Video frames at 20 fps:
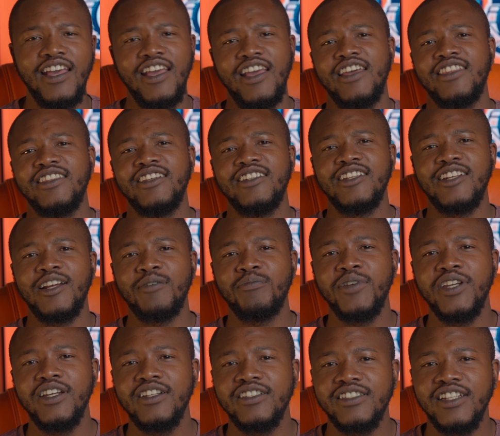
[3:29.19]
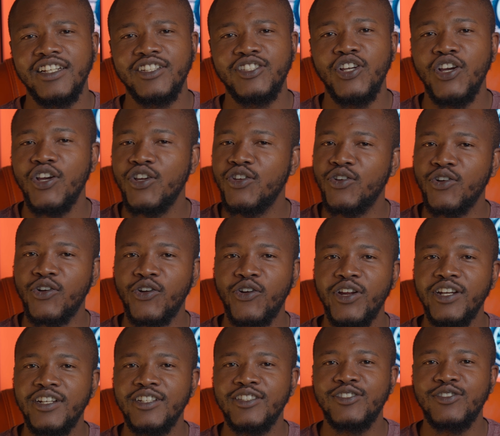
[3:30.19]
And then it appears that your
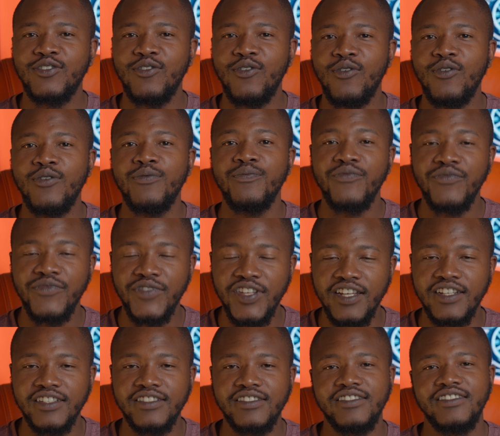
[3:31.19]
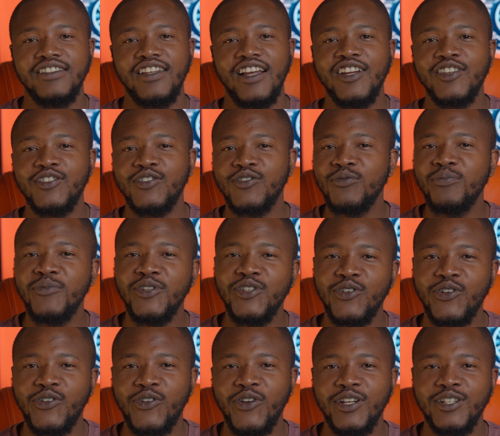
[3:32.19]
credit score, yes, I do mean
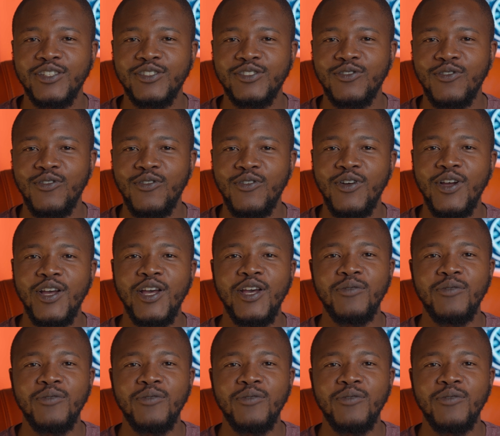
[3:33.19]
your credit score,